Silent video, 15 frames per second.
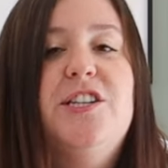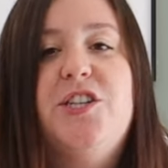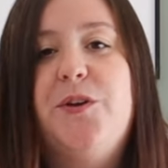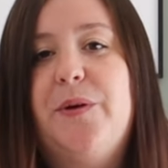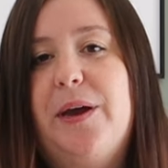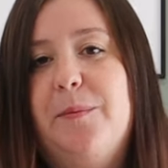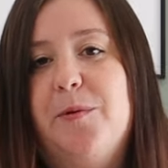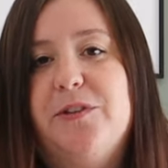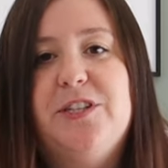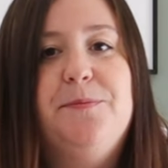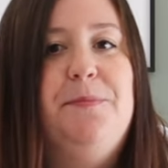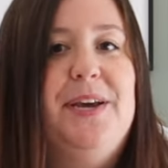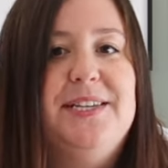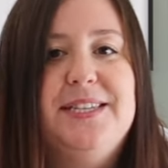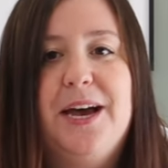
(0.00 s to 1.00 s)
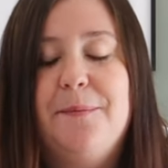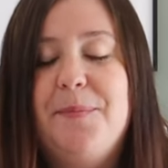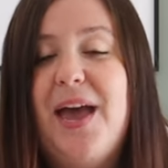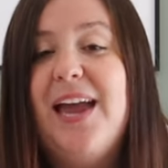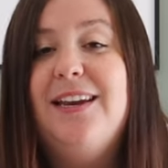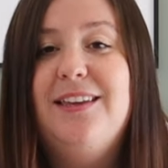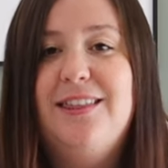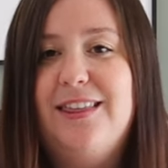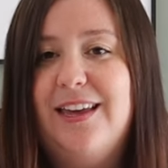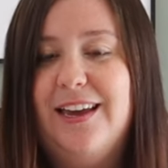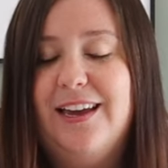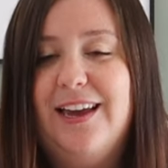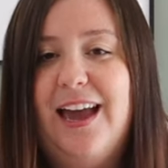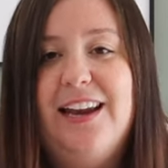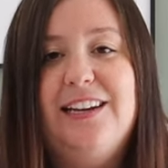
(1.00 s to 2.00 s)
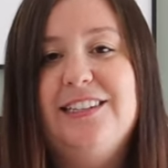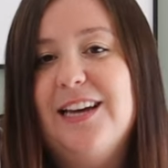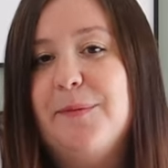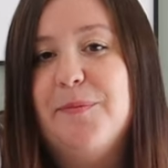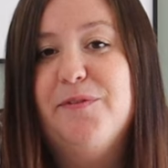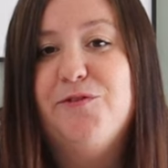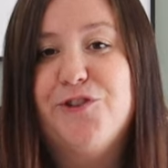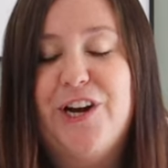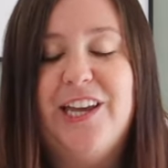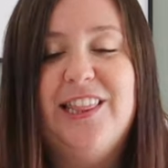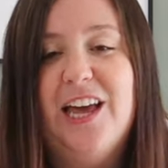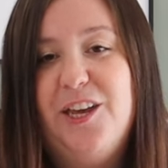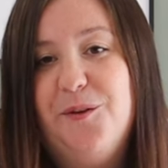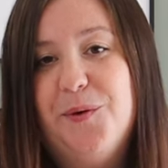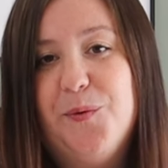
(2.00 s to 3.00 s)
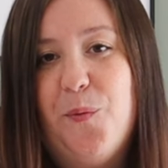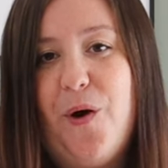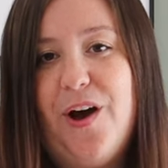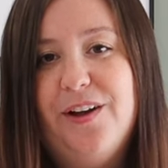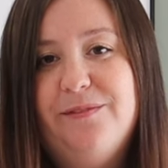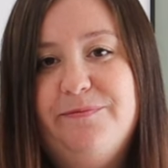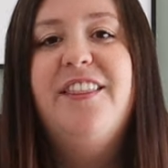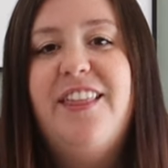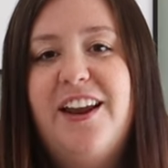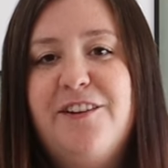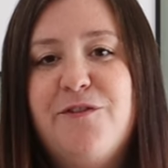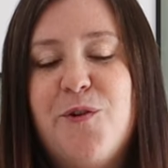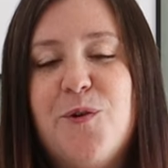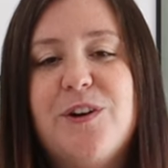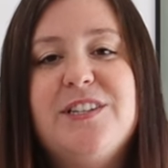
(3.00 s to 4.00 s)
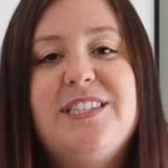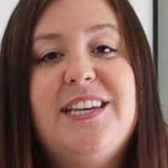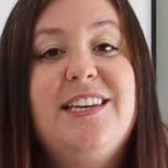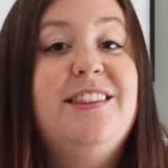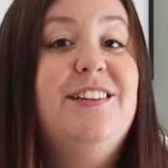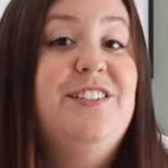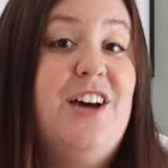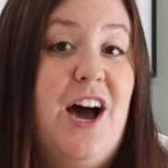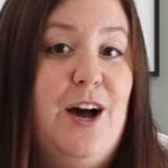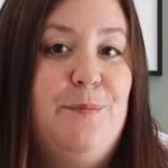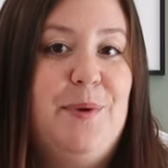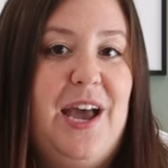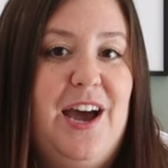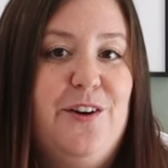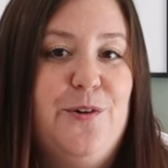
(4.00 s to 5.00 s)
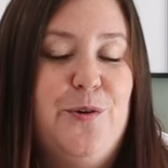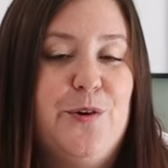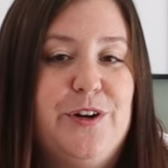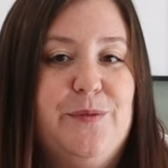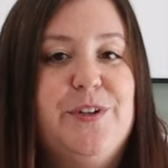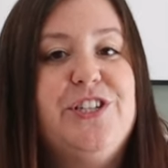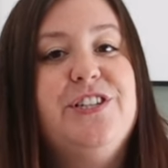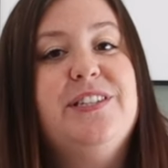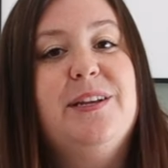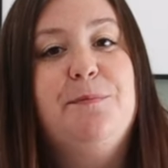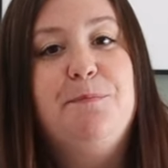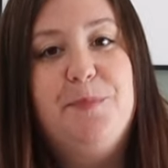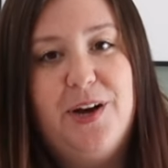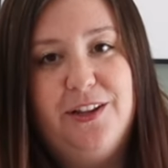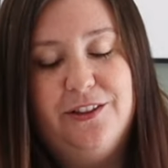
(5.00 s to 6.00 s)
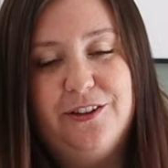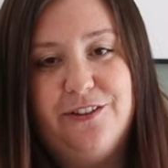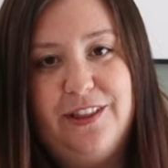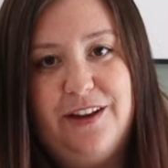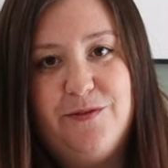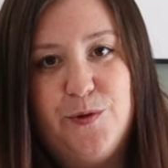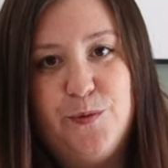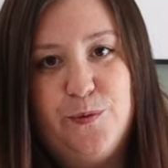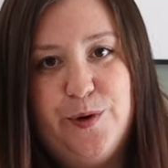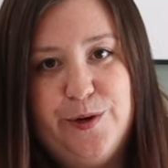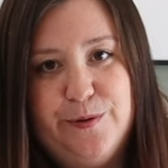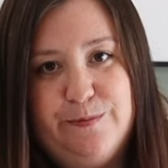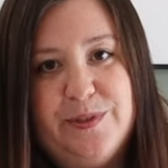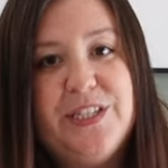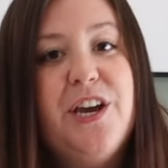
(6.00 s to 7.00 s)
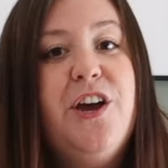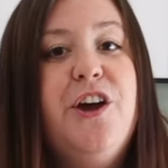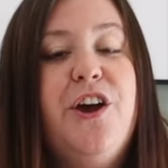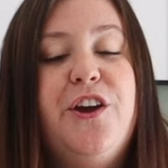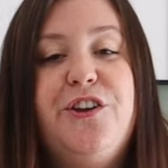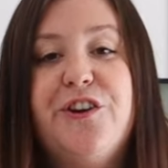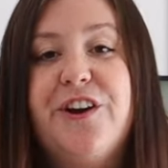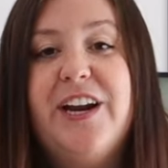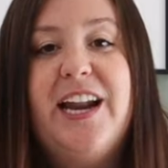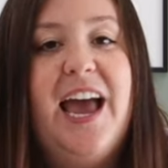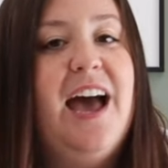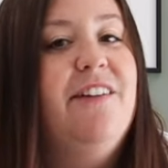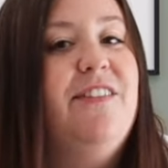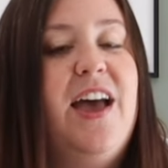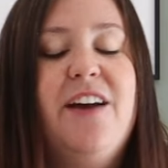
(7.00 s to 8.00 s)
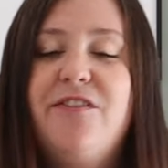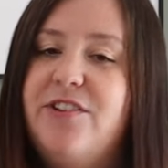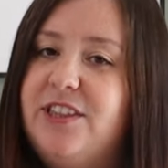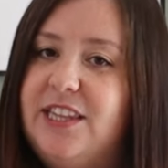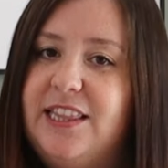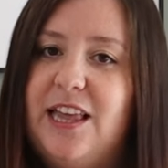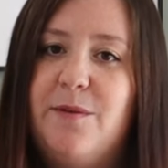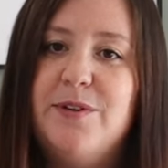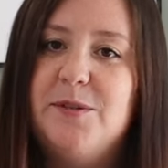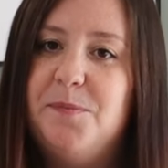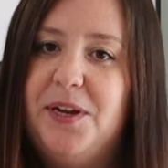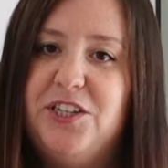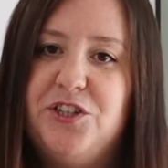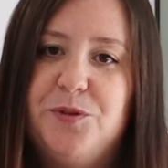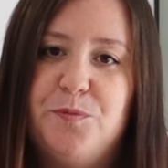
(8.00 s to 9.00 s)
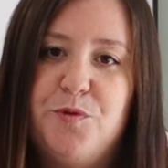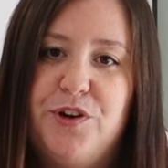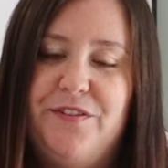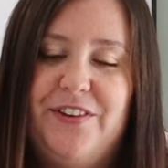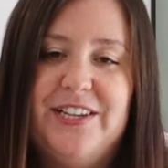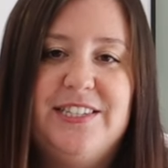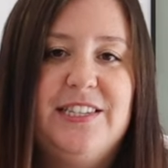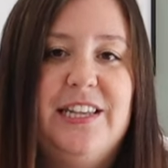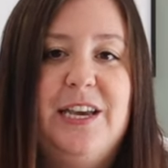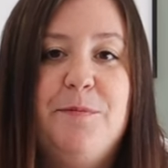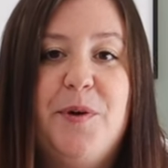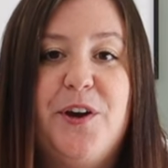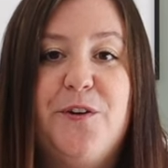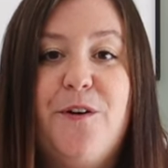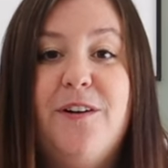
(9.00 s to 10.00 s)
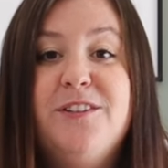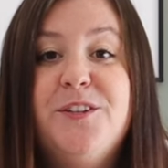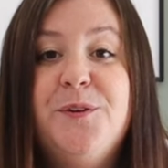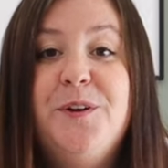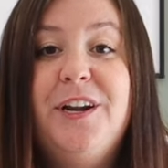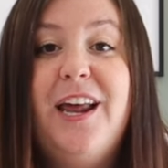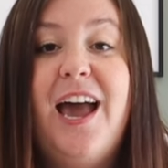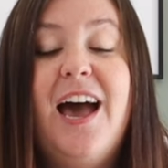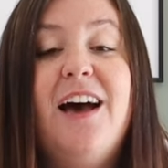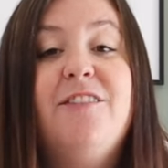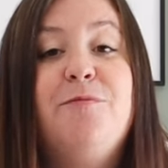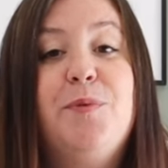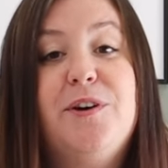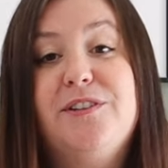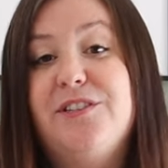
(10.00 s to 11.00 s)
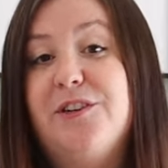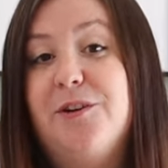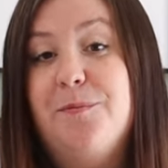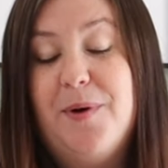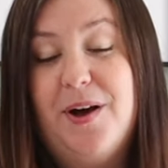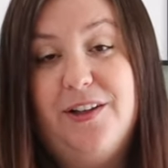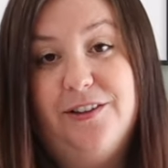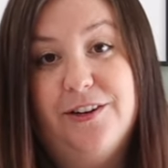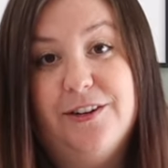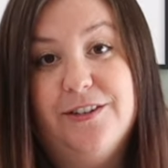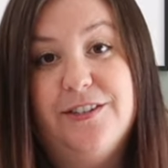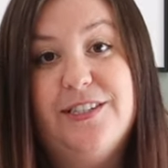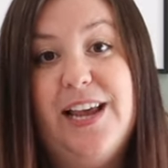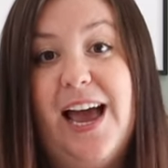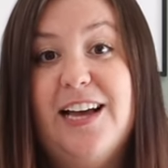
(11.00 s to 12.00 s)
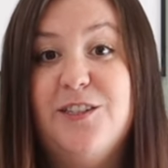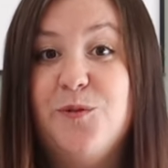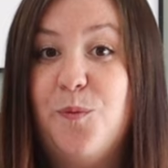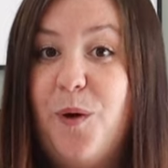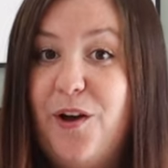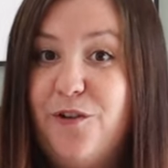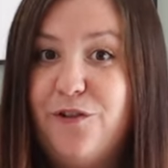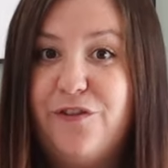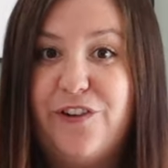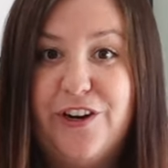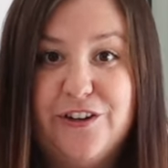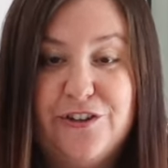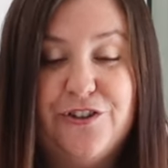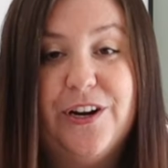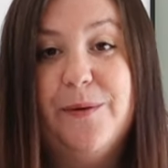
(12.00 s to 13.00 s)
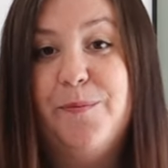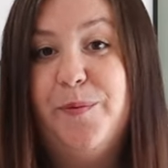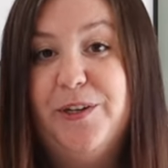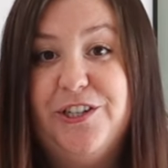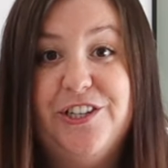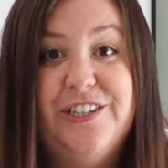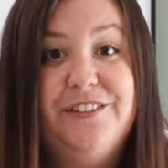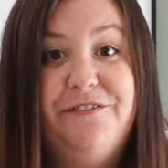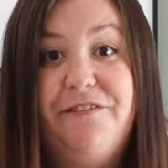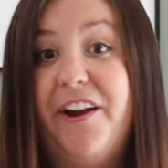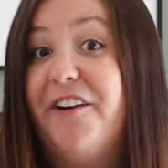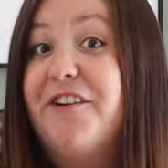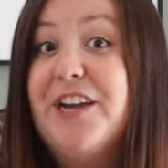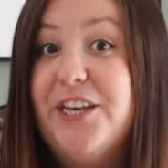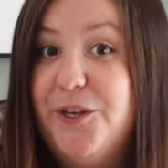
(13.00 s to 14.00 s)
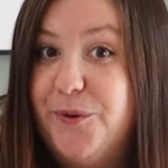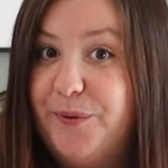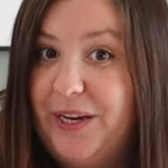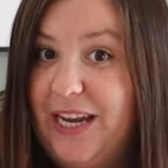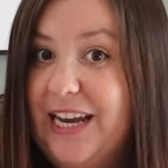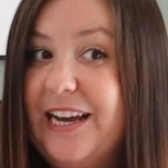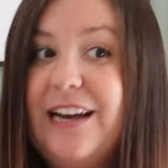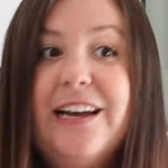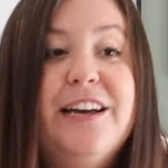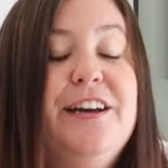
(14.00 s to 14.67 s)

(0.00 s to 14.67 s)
so you're able to mix mix up anything, any type of drink that you would want. Then of course, in the top category, which is butler level rooms, you're gonna have everything that was mentioned previously, but you're also gonna have personal butlers as well for your trip, which is very unique.